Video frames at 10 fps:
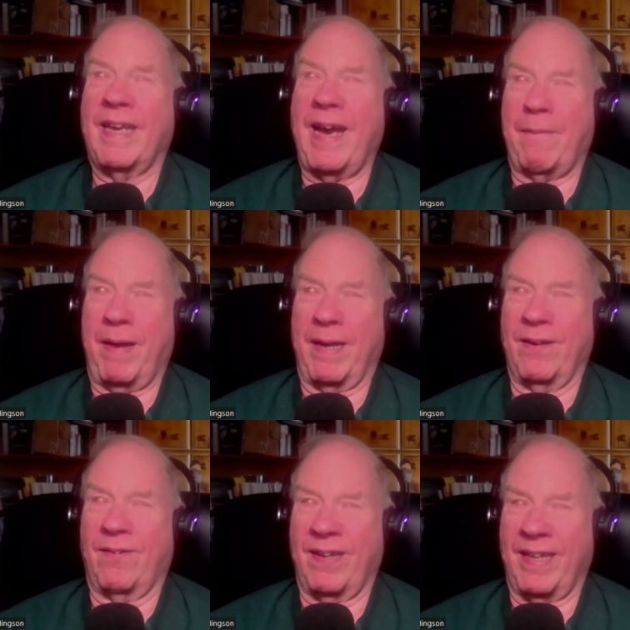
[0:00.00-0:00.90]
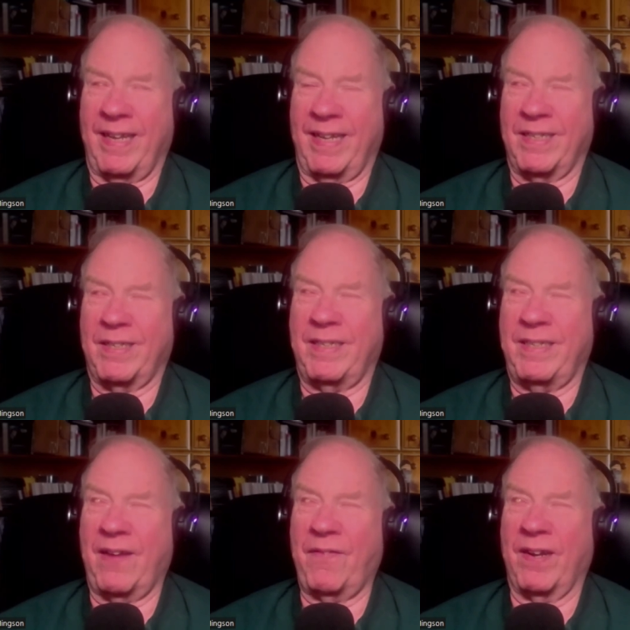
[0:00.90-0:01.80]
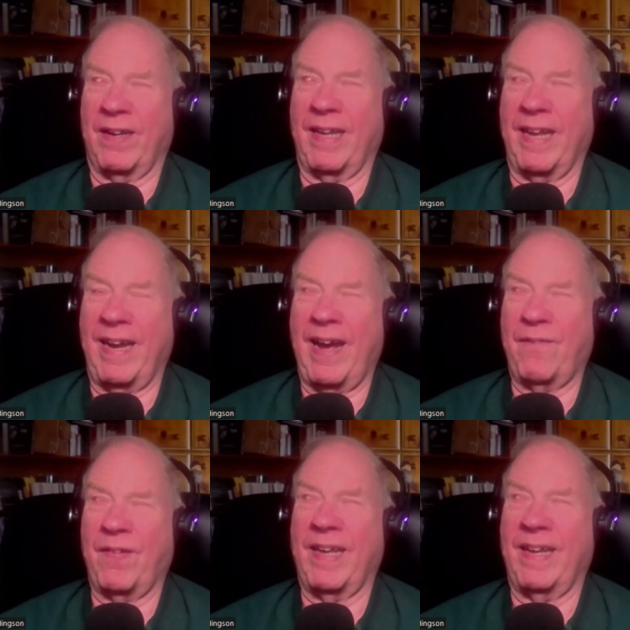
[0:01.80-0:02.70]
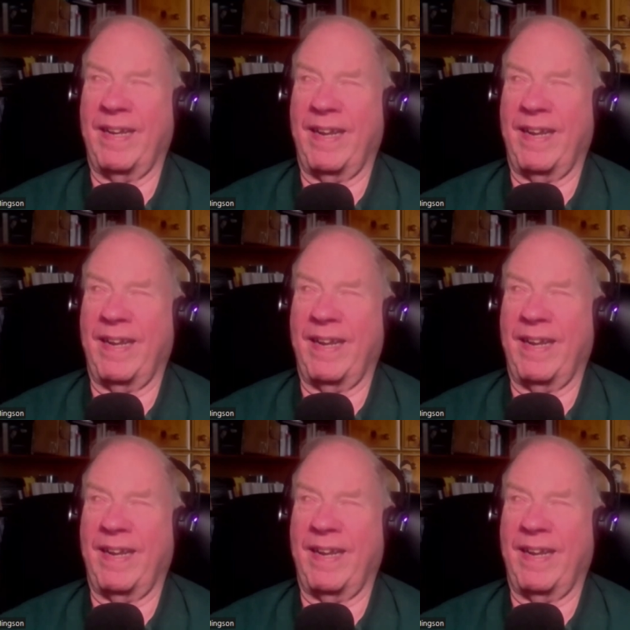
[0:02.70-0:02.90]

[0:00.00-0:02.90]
Kat Magnoli is definitely an advocate